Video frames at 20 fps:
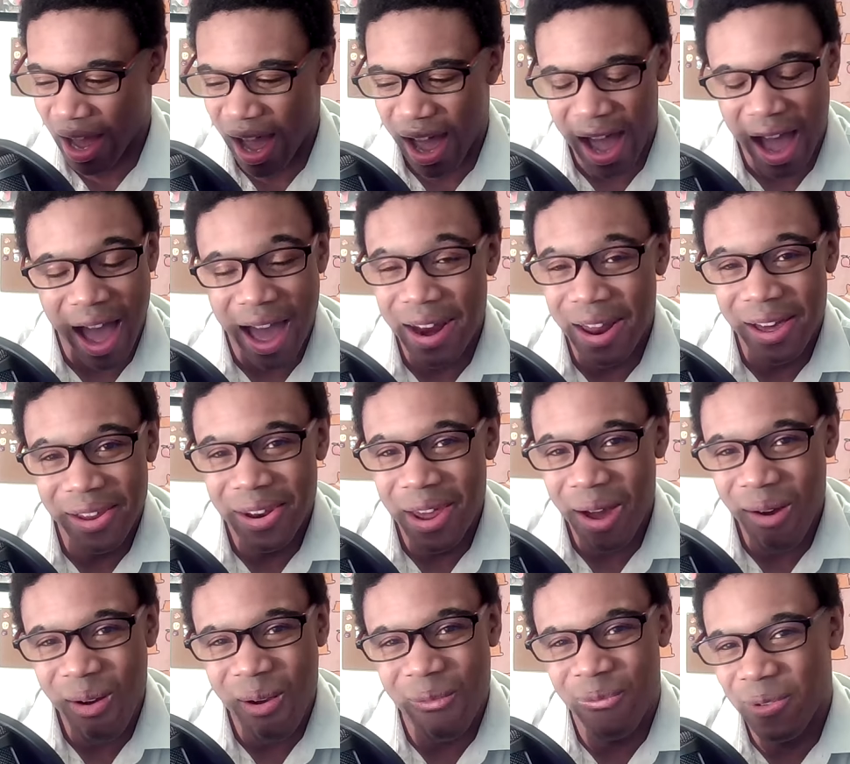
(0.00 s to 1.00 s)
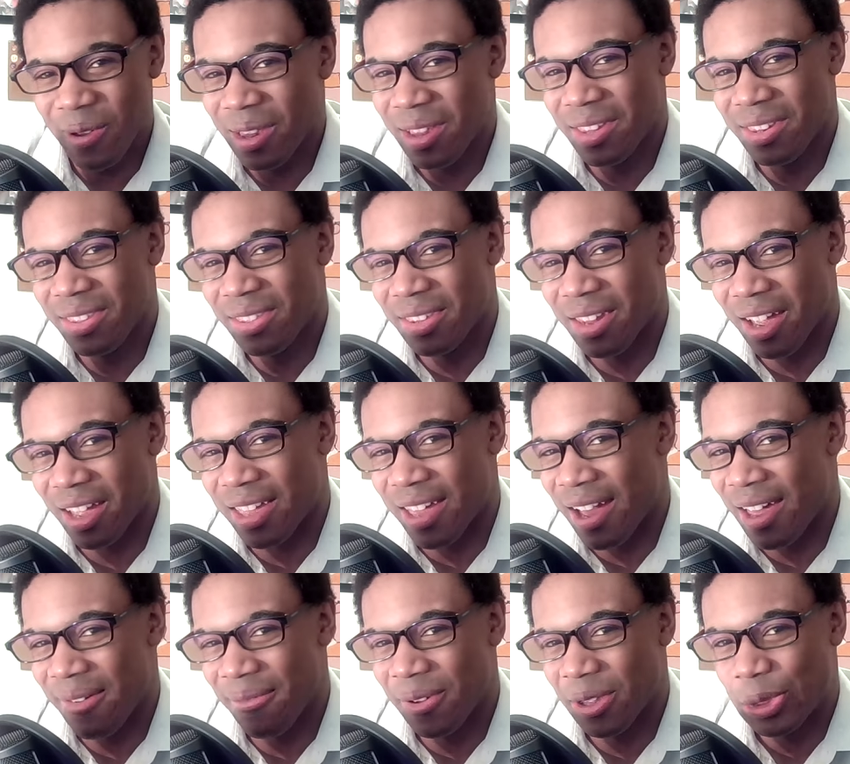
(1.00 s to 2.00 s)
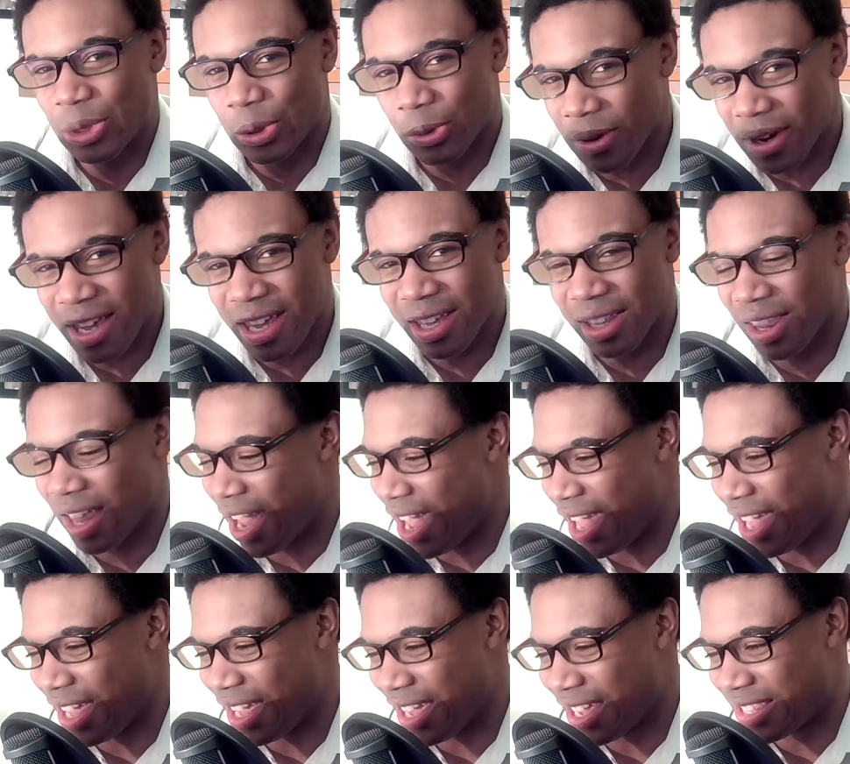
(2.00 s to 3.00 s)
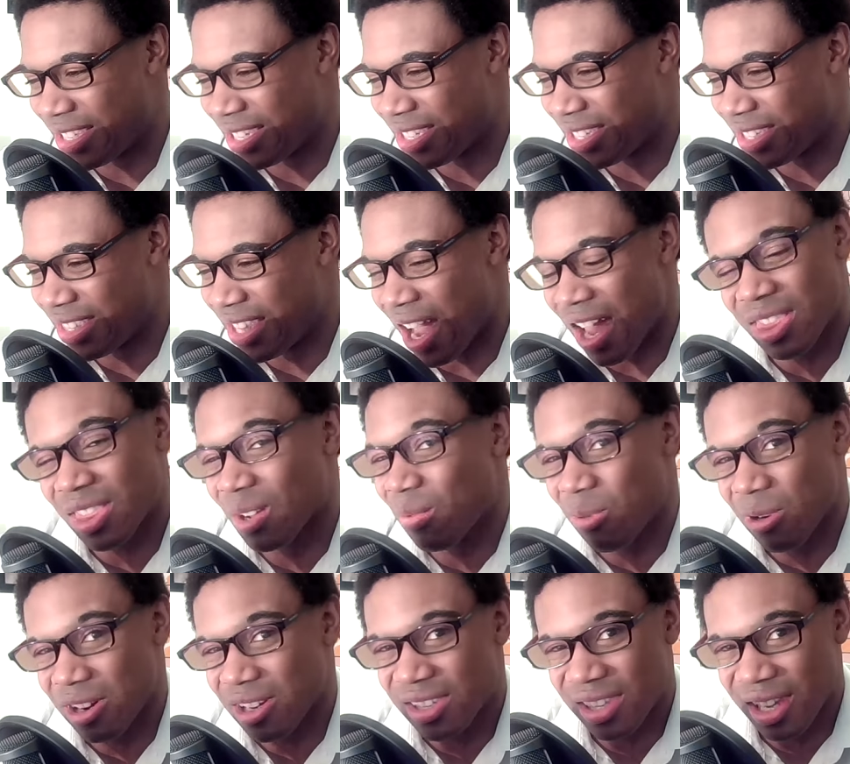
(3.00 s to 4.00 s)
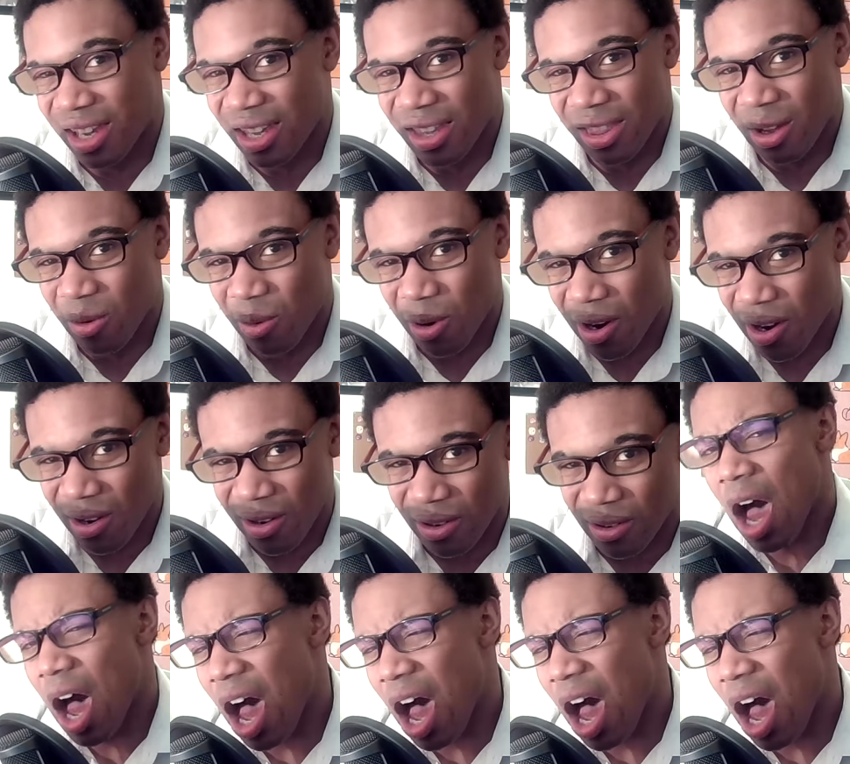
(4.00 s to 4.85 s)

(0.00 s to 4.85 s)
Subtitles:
I don't know. I'm feeling kind of a 3. Like, it's not the worst thing in the world.